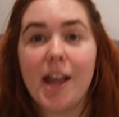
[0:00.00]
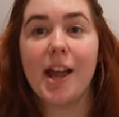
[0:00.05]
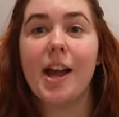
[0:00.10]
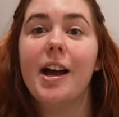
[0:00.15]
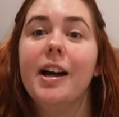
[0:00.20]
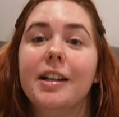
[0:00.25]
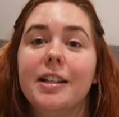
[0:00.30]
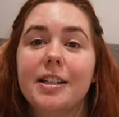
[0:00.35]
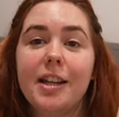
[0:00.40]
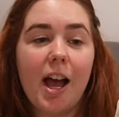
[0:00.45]

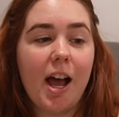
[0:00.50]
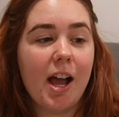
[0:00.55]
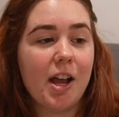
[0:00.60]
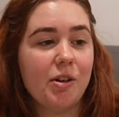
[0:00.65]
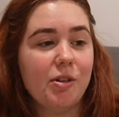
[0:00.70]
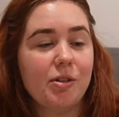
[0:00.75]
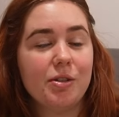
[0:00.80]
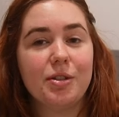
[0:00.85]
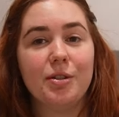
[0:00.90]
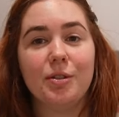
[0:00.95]
And I
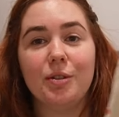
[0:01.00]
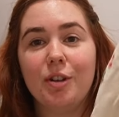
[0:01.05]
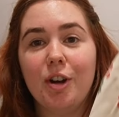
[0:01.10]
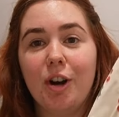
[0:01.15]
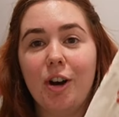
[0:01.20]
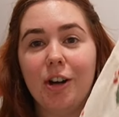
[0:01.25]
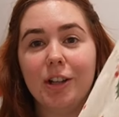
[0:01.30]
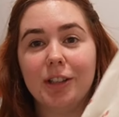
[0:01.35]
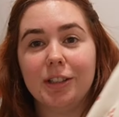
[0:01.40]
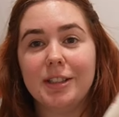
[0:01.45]
also
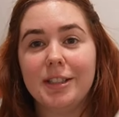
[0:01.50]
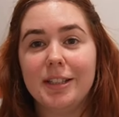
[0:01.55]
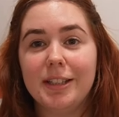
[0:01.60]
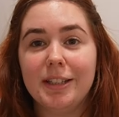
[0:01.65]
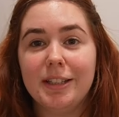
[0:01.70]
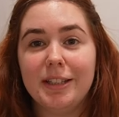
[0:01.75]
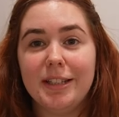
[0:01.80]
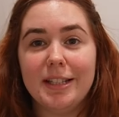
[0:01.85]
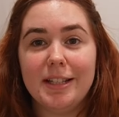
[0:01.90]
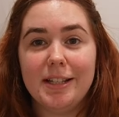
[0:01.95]
got
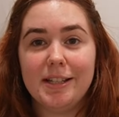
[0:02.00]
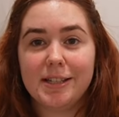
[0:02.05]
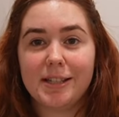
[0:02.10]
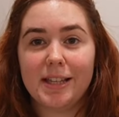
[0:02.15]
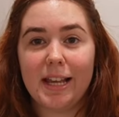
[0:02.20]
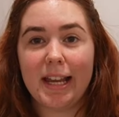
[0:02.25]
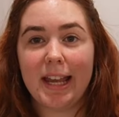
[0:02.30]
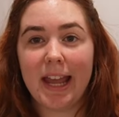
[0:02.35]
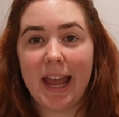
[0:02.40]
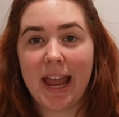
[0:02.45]
this
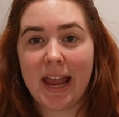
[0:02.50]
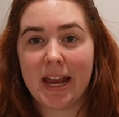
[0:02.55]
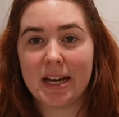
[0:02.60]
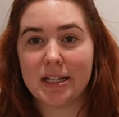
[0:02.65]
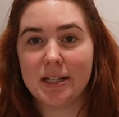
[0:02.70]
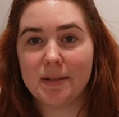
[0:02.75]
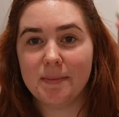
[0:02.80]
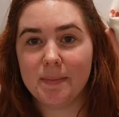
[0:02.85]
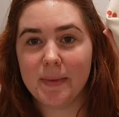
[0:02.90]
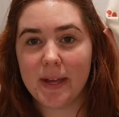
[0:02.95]
like
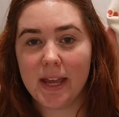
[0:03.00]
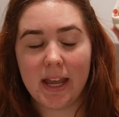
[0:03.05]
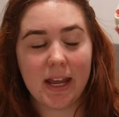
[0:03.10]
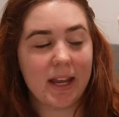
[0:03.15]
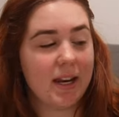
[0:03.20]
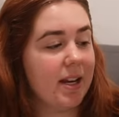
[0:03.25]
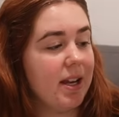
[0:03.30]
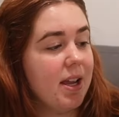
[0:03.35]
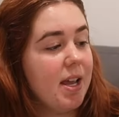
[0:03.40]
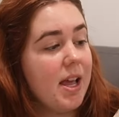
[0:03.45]

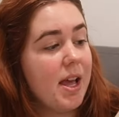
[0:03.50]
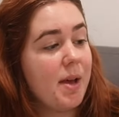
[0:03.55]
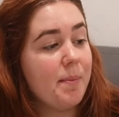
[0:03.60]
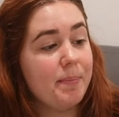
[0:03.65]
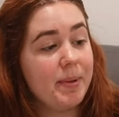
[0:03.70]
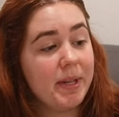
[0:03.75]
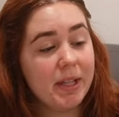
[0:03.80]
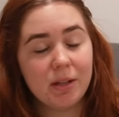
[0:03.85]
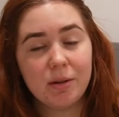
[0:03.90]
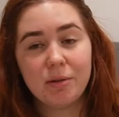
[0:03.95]
handmade
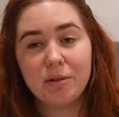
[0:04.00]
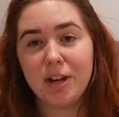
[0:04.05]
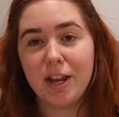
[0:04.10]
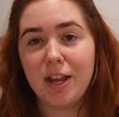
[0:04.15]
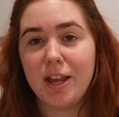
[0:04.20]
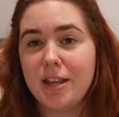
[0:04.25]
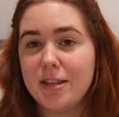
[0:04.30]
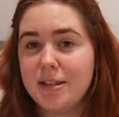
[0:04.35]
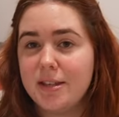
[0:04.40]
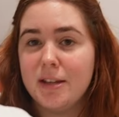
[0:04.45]

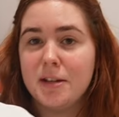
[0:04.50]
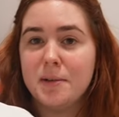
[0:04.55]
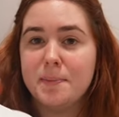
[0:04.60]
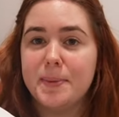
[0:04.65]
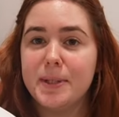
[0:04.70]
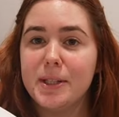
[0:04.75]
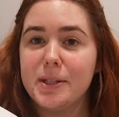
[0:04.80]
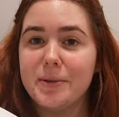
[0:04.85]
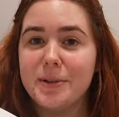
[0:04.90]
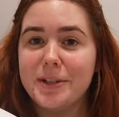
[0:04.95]
pillowcase and a
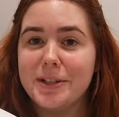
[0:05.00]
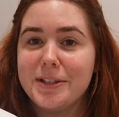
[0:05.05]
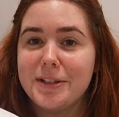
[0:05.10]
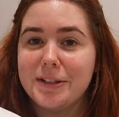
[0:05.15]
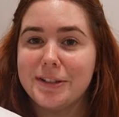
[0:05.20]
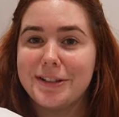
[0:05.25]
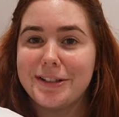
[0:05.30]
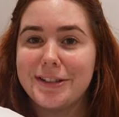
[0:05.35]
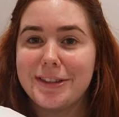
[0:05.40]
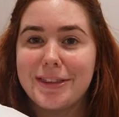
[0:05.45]
pillow
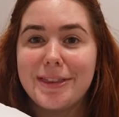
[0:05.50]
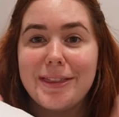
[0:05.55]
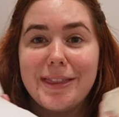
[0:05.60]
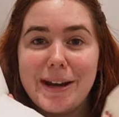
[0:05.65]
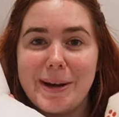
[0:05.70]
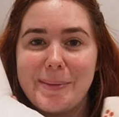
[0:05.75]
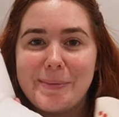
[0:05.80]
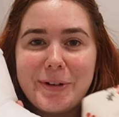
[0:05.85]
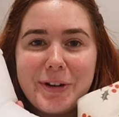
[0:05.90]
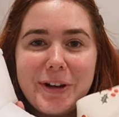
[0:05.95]
insert that
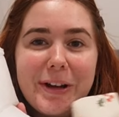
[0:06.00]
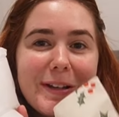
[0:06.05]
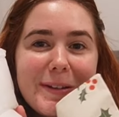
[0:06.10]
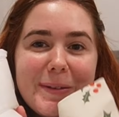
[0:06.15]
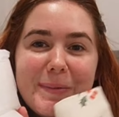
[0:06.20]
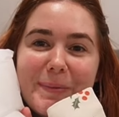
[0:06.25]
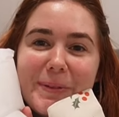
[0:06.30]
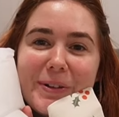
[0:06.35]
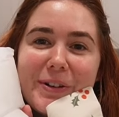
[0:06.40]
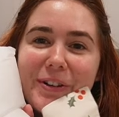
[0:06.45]
I'm going to
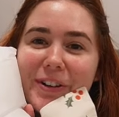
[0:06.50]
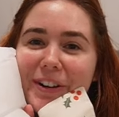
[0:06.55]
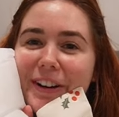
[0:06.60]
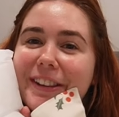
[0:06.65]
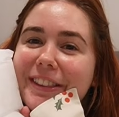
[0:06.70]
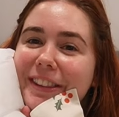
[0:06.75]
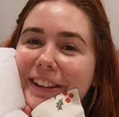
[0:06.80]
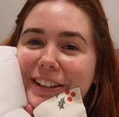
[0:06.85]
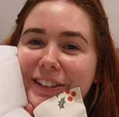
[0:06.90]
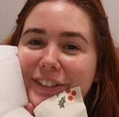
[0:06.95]
put on,
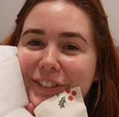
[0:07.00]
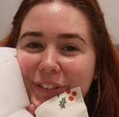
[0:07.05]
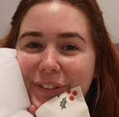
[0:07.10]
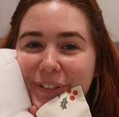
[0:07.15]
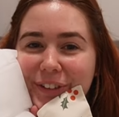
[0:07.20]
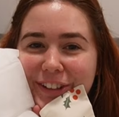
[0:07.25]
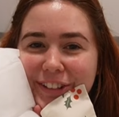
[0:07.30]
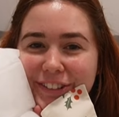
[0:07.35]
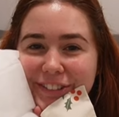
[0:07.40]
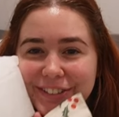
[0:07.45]
but it's so
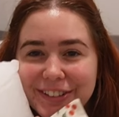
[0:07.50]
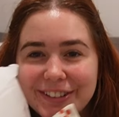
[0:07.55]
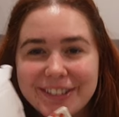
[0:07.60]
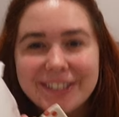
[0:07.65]
cute.